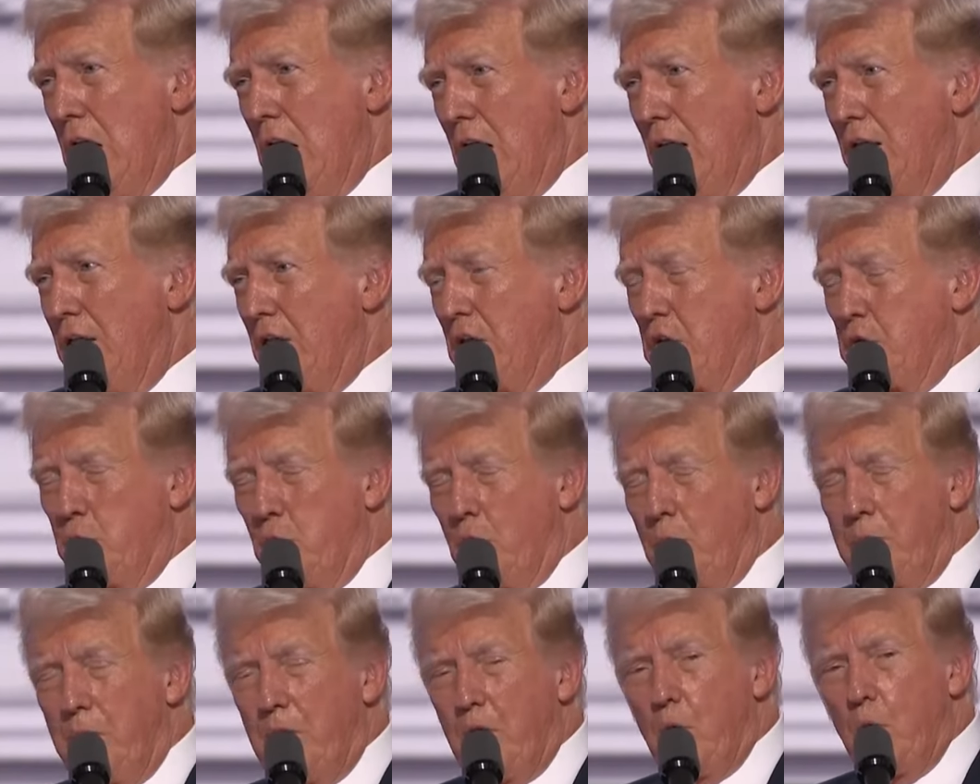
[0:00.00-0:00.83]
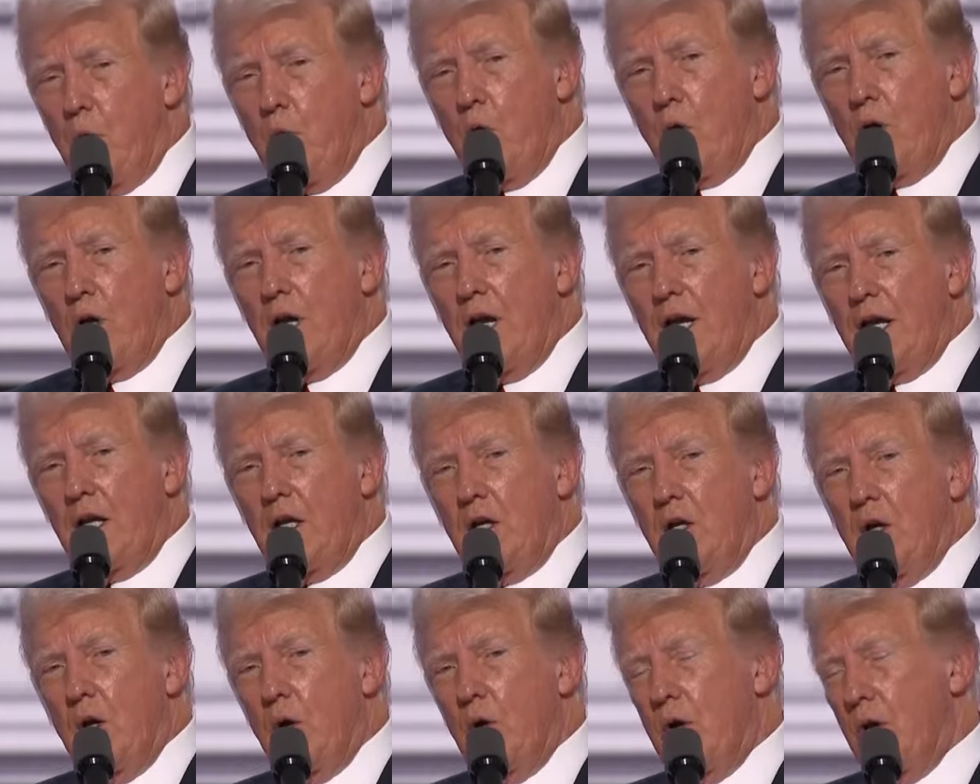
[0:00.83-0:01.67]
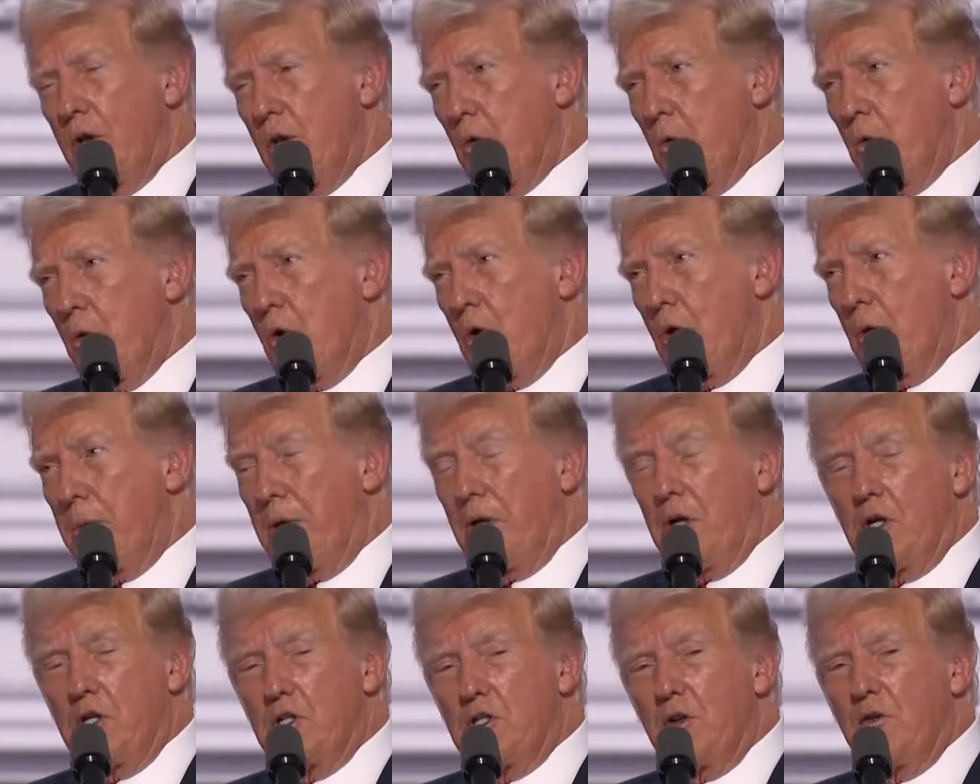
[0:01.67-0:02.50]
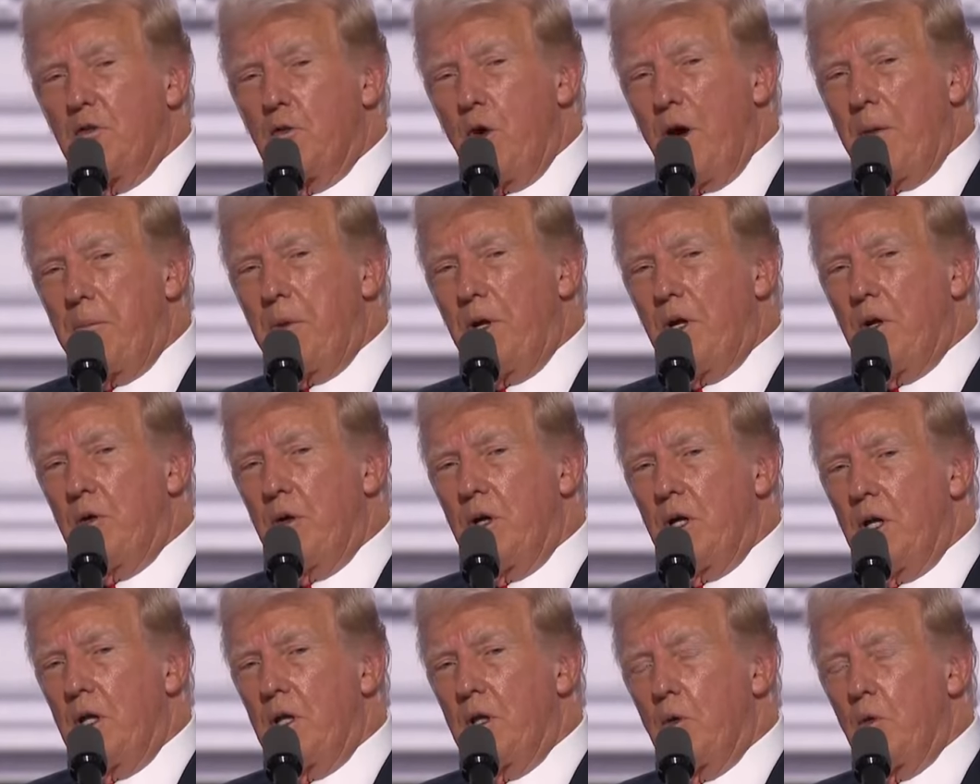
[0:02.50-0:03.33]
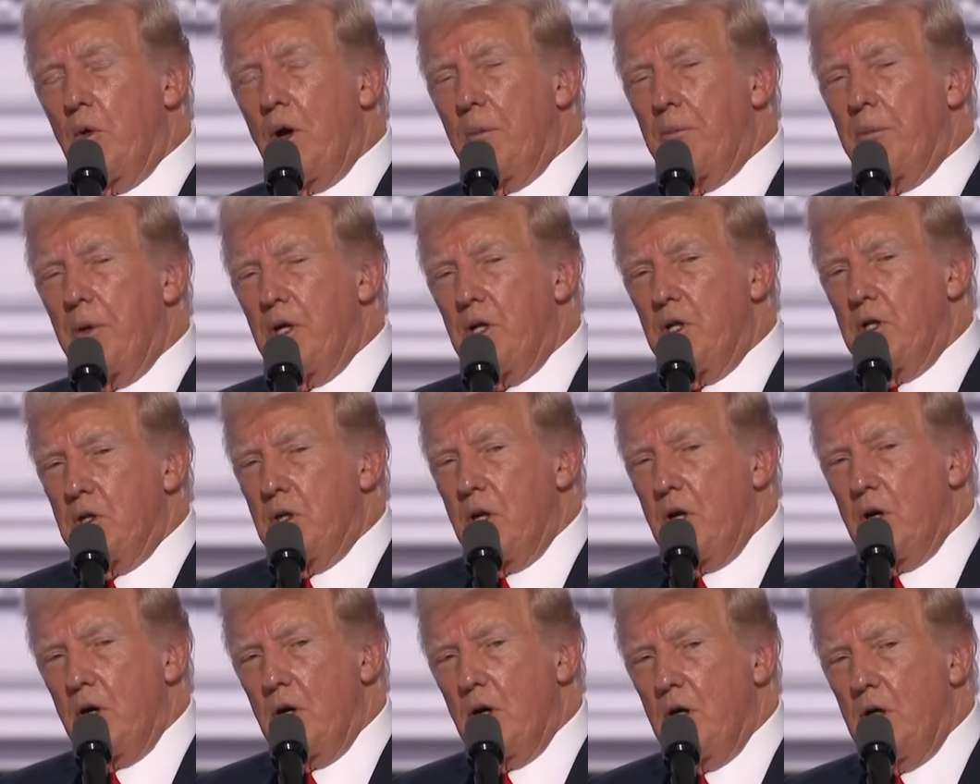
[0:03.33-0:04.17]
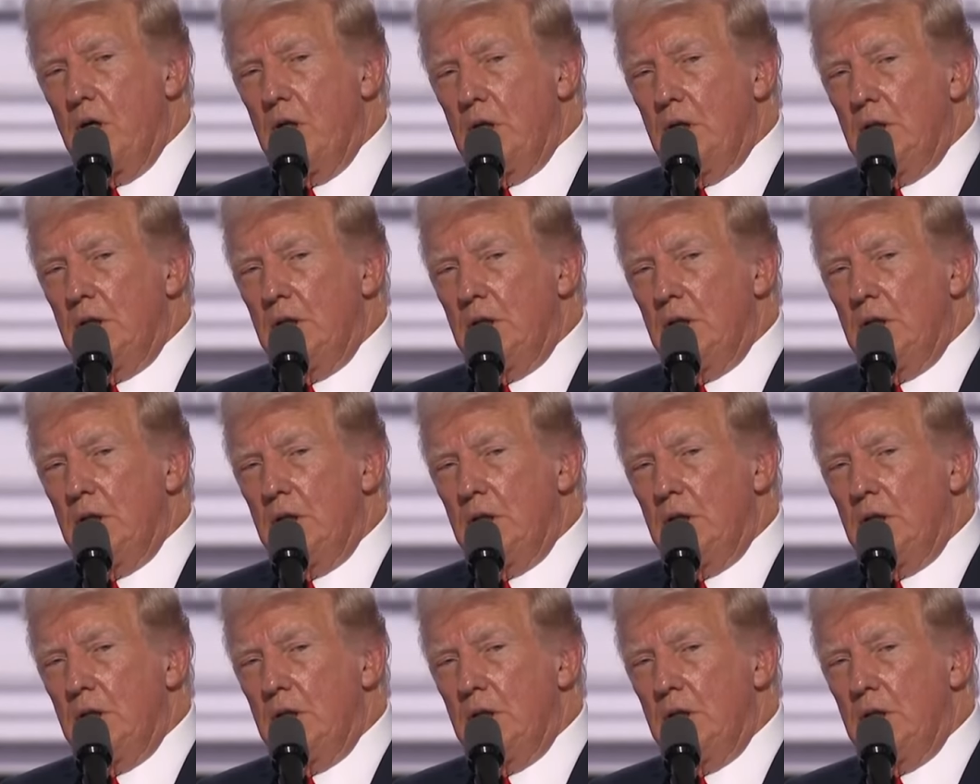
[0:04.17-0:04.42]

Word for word: And this will be a war like no other war because of weaponry. The weapons are